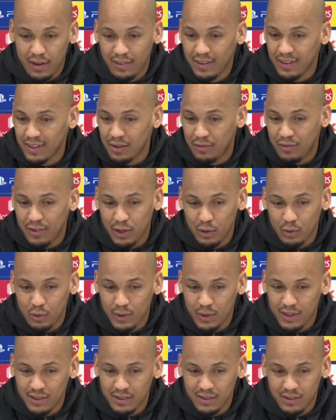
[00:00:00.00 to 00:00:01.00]
I think the final
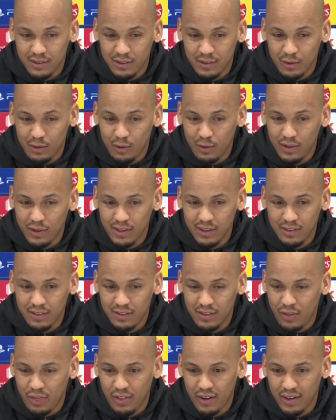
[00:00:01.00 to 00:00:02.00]
was on
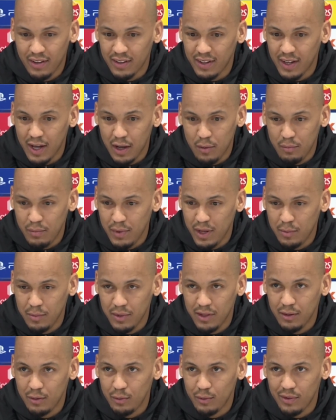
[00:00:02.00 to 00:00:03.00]
his third game
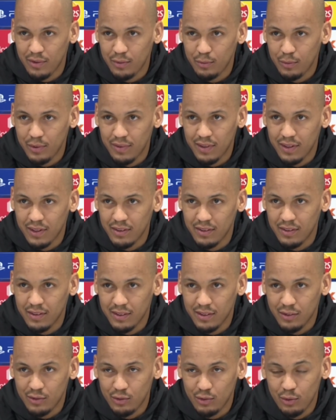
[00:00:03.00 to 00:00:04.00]
maybe with us.
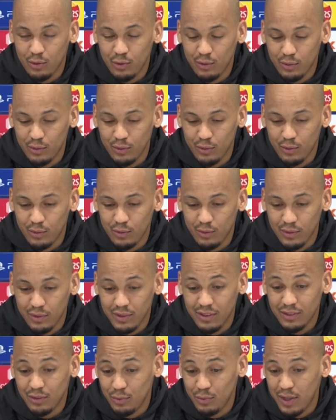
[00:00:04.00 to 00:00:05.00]
So
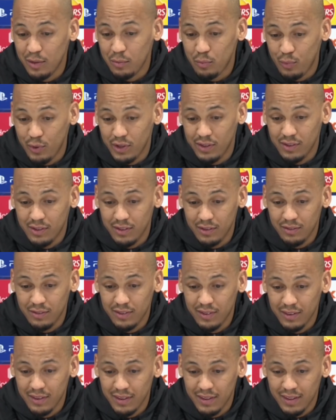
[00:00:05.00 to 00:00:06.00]
he's really impressive.
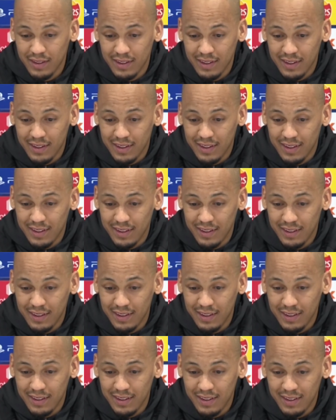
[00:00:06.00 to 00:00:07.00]

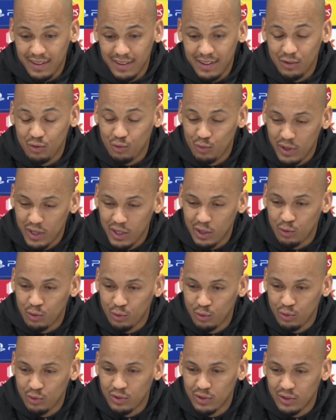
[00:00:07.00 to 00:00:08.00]
He's really
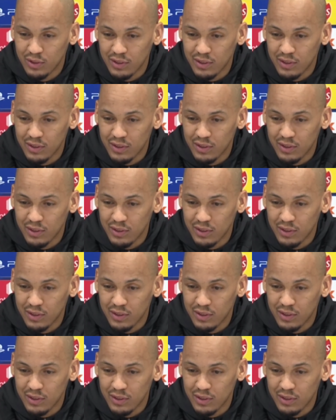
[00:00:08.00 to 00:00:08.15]
good.